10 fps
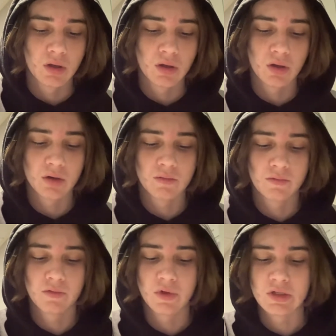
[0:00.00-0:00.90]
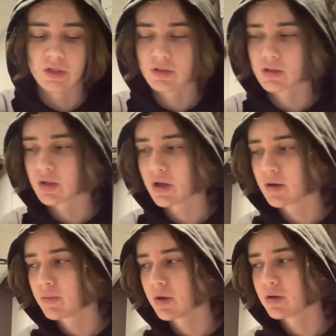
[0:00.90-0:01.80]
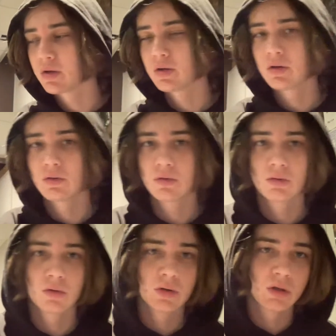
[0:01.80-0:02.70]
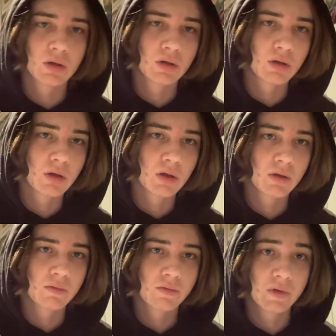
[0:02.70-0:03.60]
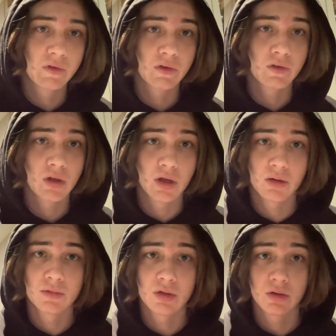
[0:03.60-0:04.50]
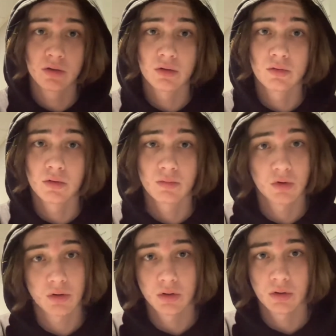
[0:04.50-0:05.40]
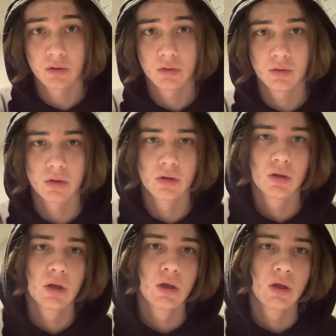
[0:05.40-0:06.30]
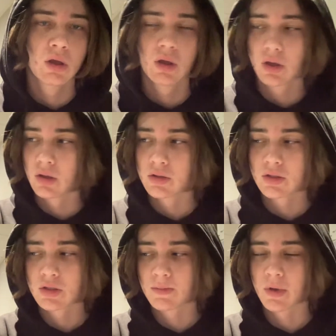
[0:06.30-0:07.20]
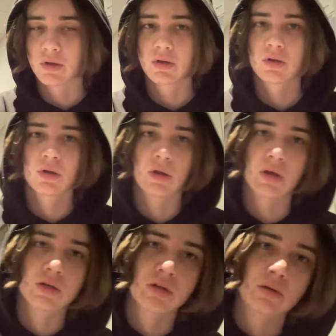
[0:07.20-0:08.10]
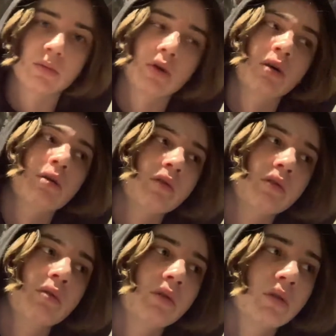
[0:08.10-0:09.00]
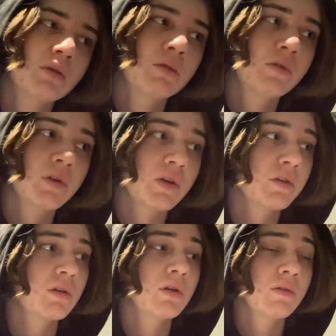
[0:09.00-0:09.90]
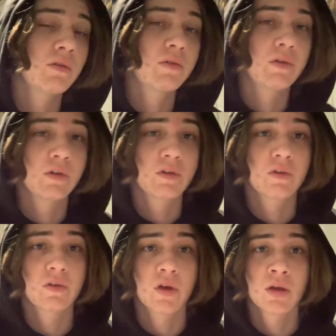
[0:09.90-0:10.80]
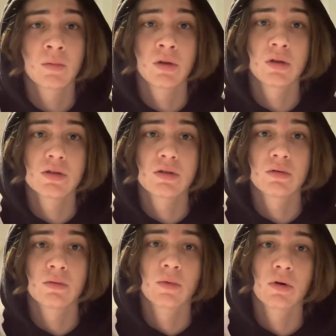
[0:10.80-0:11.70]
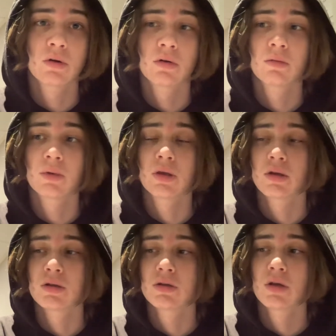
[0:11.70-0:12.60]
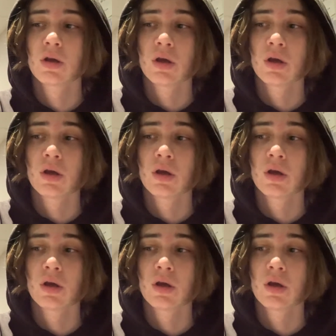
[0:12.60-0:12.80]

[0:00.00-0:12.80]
I had physics lab I had to do, and then I have physics labs that are due tomorrow, and I just spent the last couple hours doing those, and I still have a physics assignment that's due tomorrow, because